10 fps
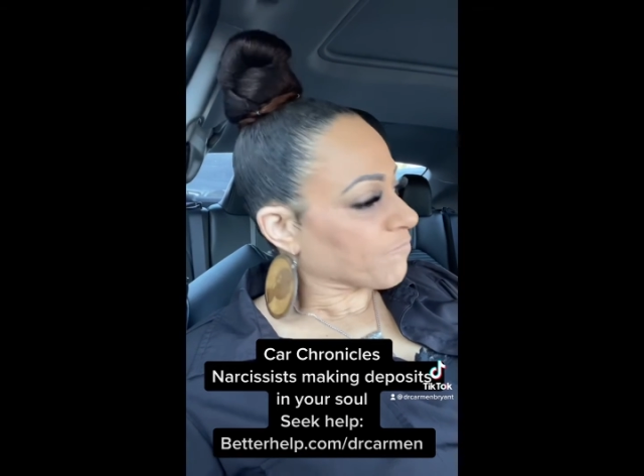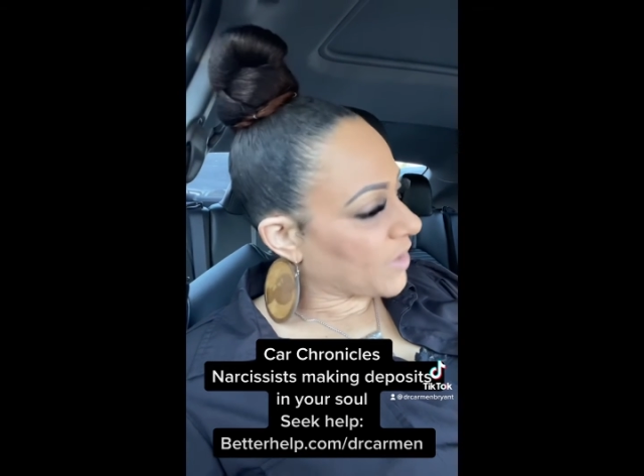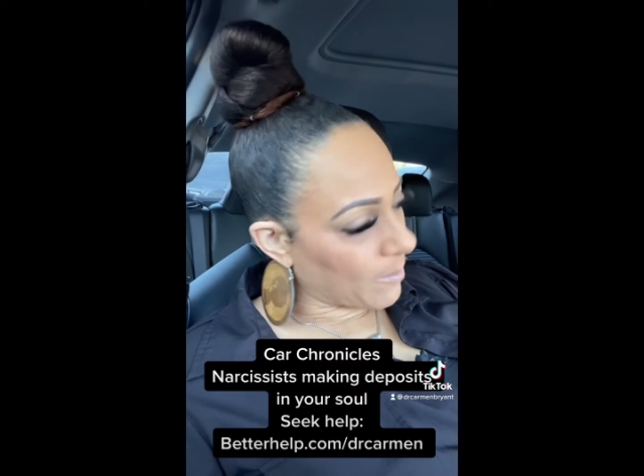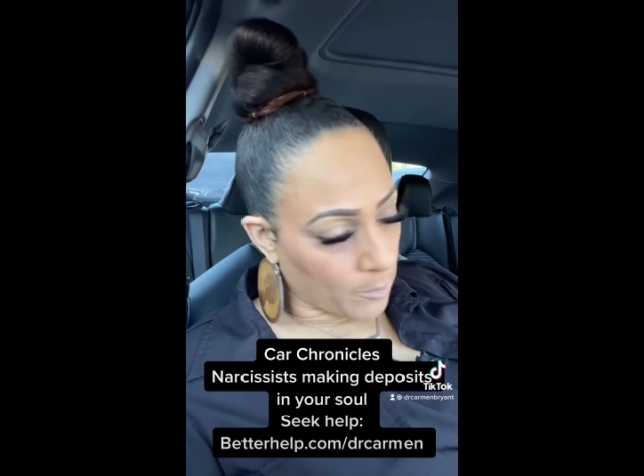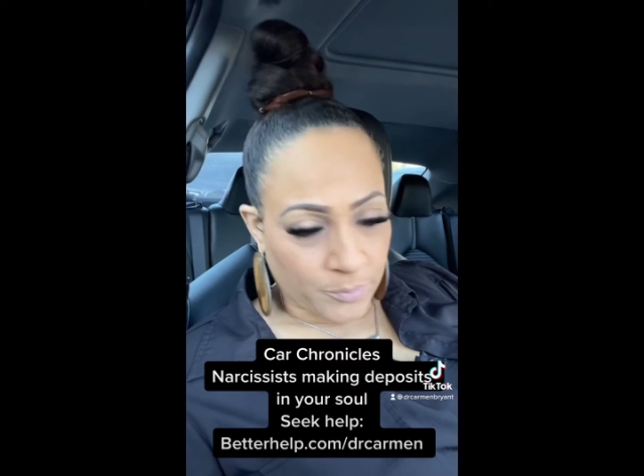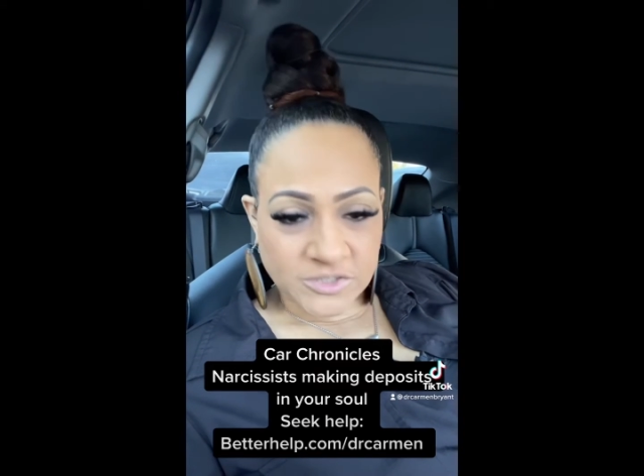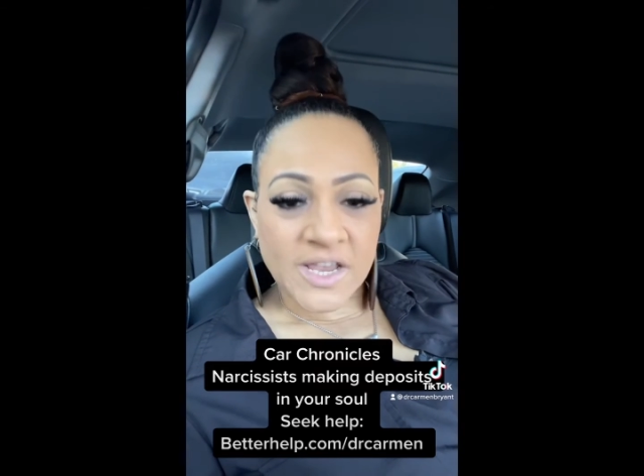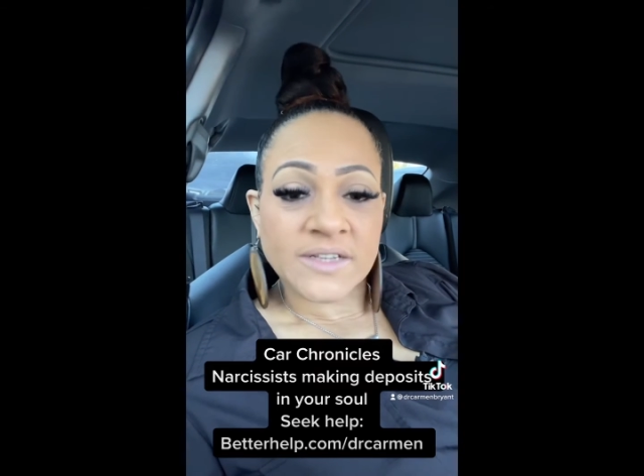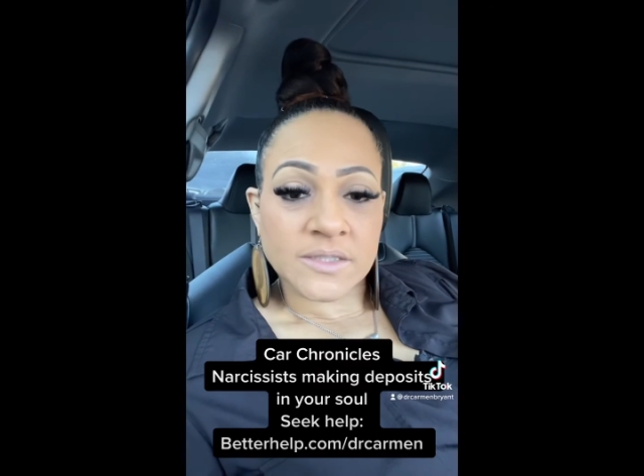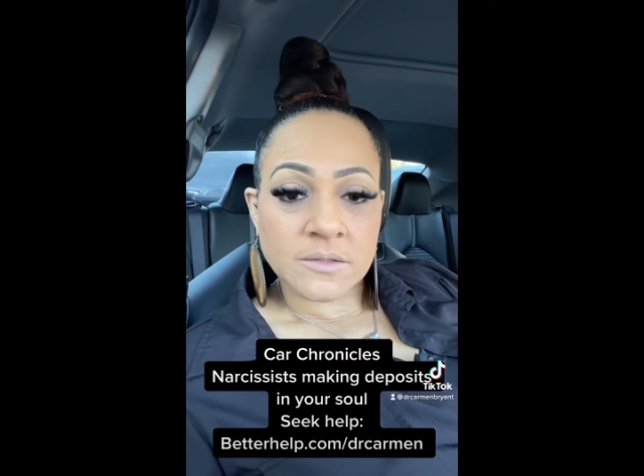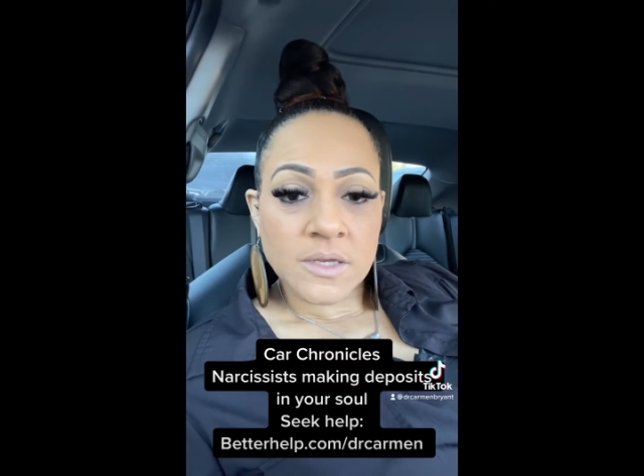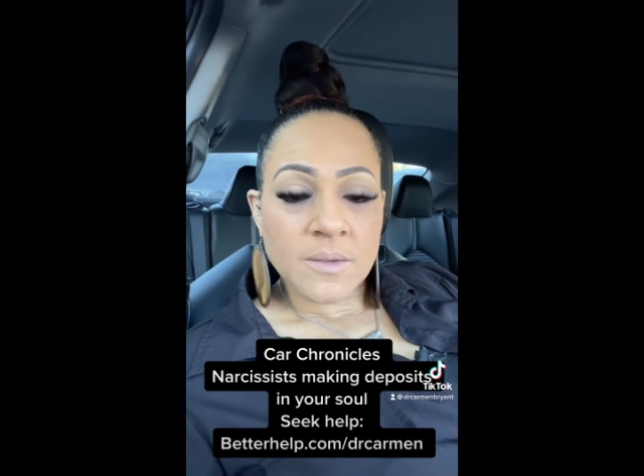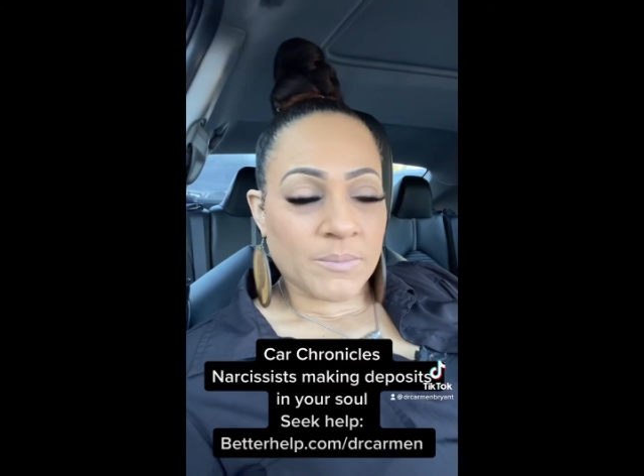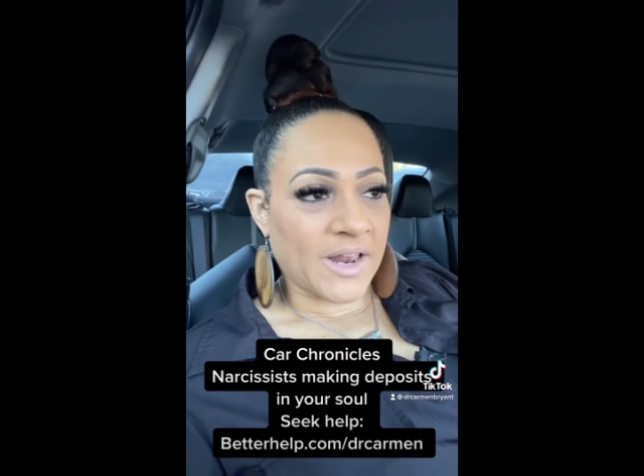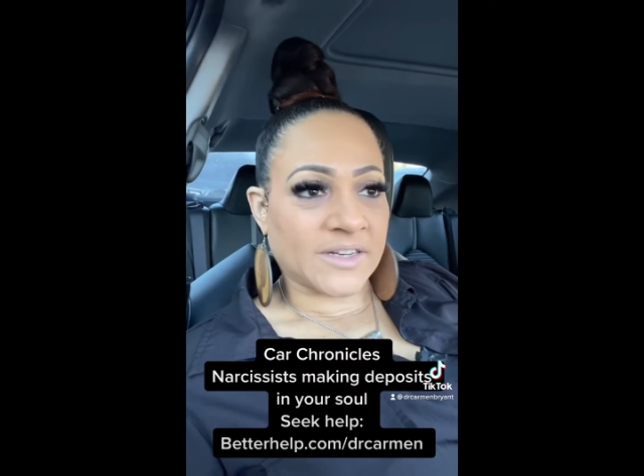I'm gonna protect it,
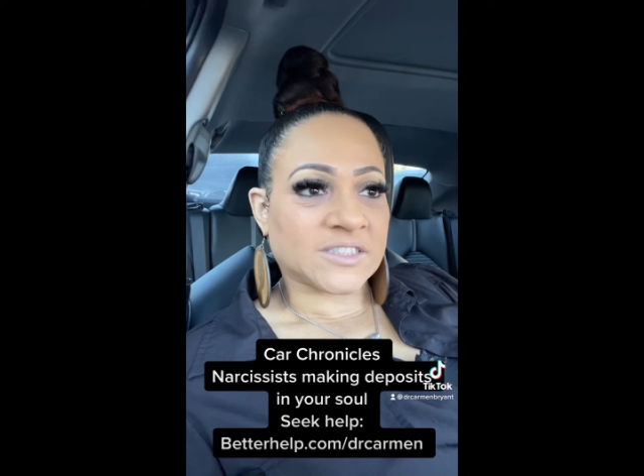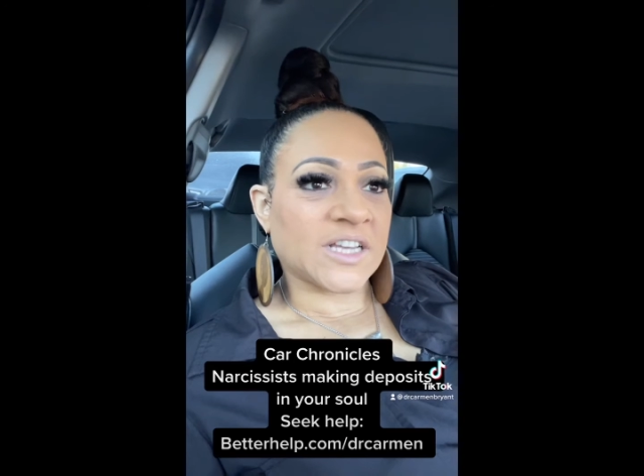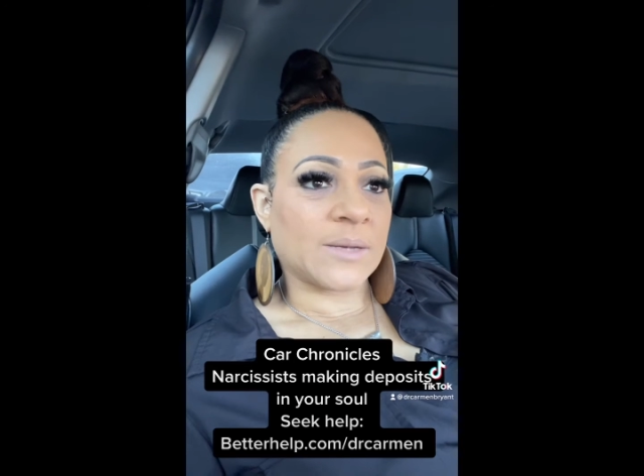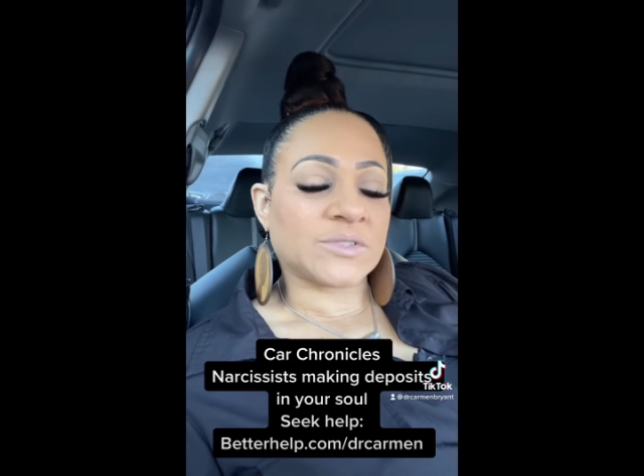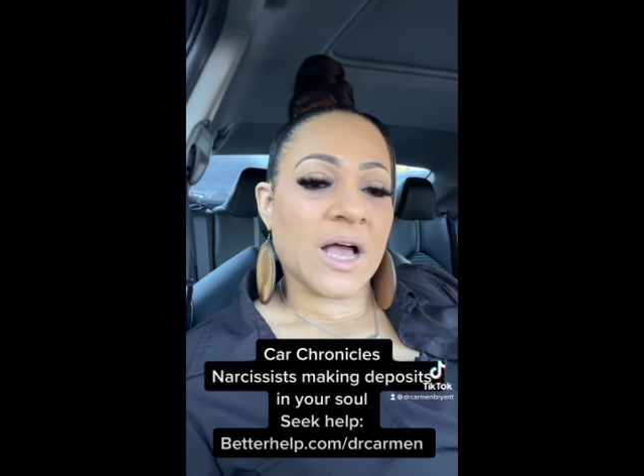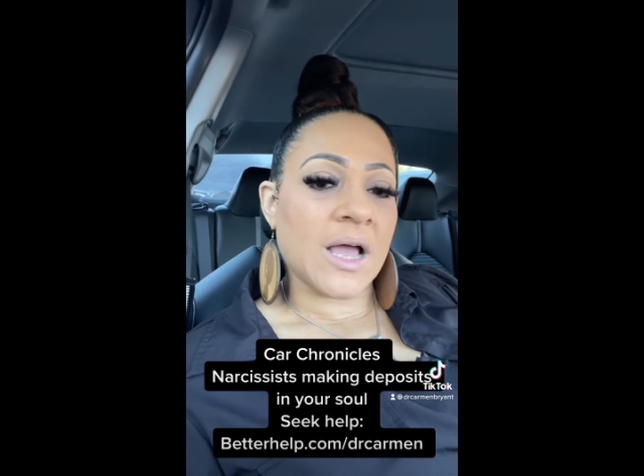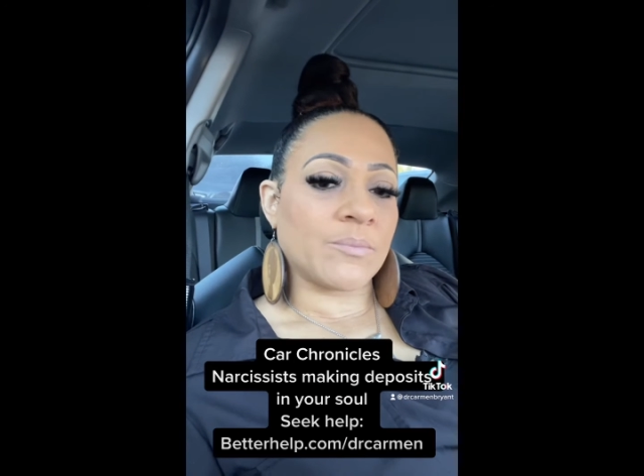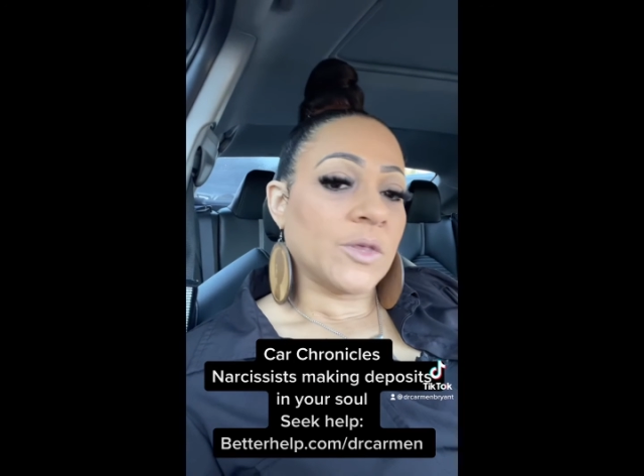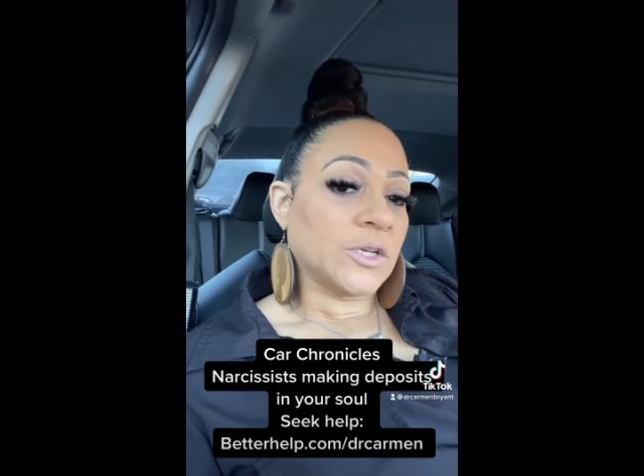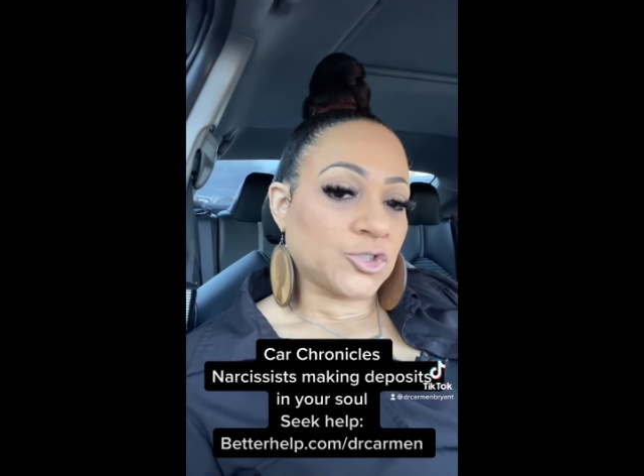but at the same time,